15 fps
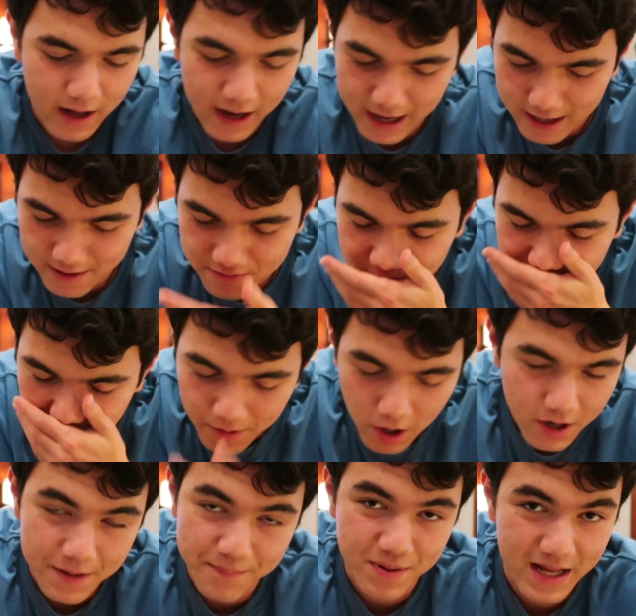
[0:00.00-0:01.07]
And since I'm
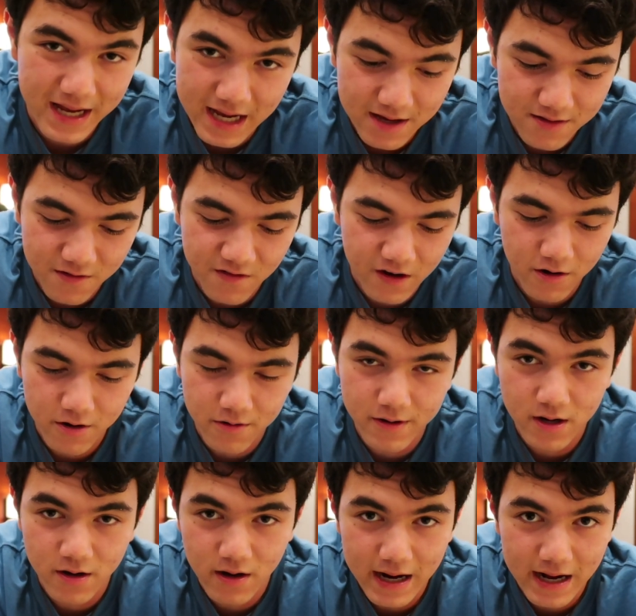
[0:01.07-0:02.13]
already playing the
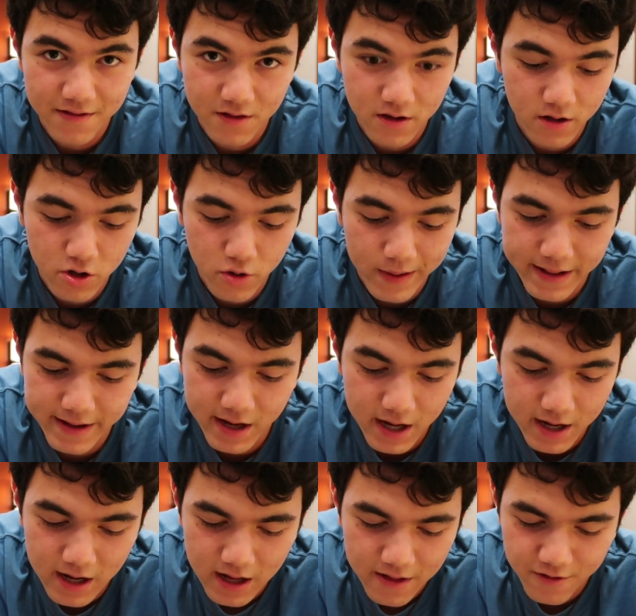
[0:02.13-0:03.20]
Sarenraer and the
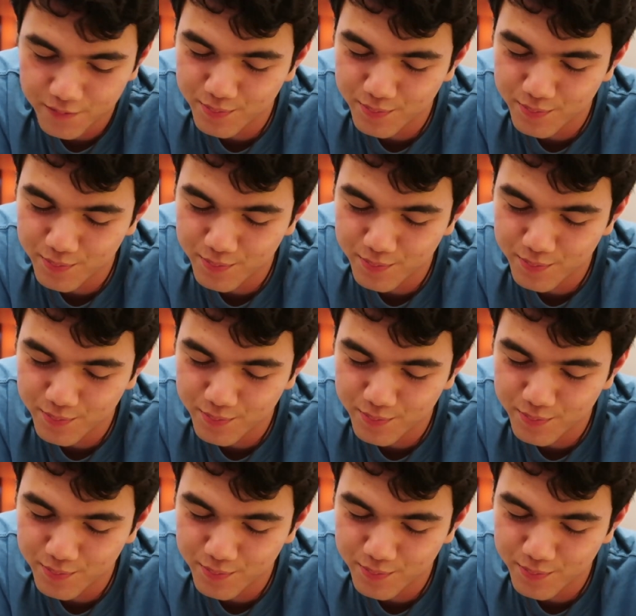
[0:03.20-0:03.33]
Rebellion,